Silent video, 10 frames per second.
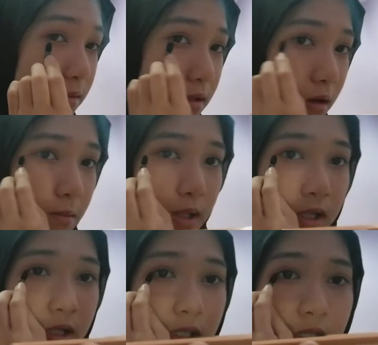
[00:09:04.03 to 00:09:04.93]
and not
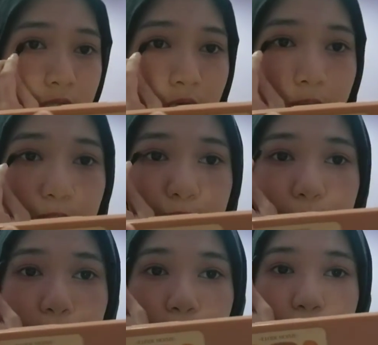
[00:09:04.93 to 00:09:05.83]
making it like
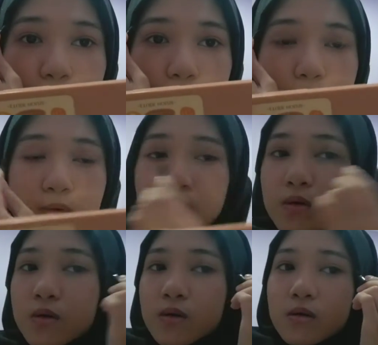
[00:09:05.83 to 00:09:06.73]
pure,
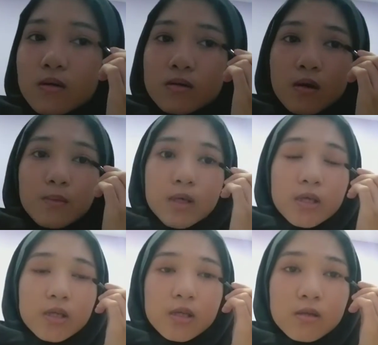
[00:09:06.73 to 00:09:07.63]
not
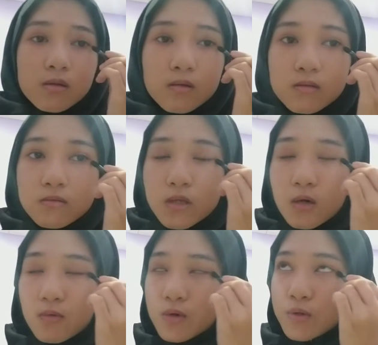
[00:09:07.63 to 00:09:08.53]
making it,
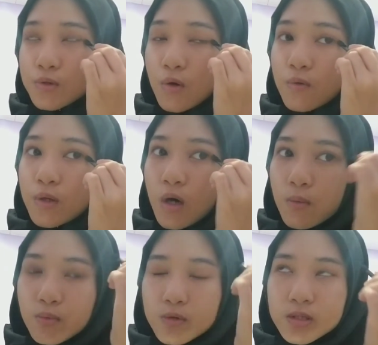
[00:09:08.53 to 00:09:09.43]
I won't draw it
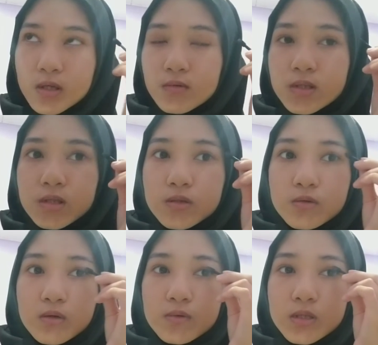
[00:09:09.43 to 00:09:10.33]
upwards, I will just
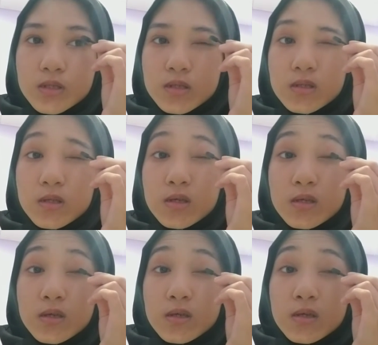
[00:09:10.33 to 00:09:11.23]
draw it just like
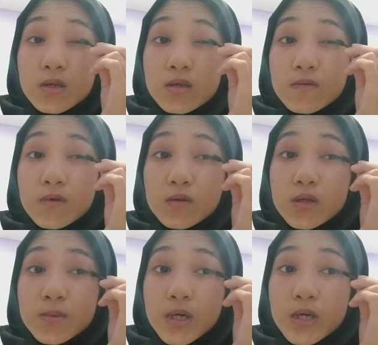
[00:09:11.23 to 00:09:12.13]

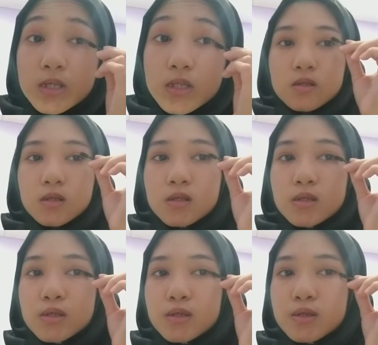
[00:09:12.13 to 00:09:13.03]
following my eye shape
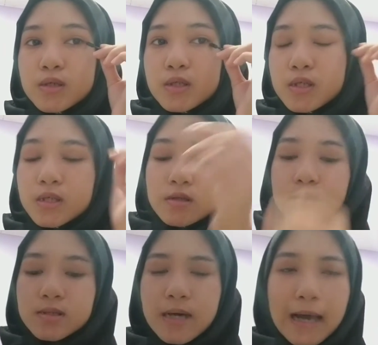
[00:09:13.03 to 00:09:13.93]
here and here.
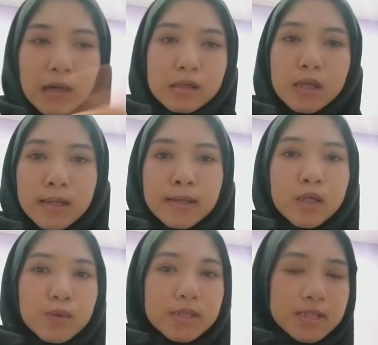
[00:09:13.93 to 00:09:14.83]

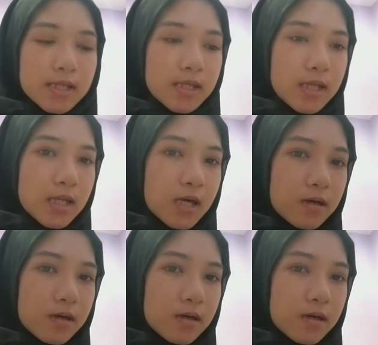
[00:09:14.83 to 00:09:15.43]
You will see it.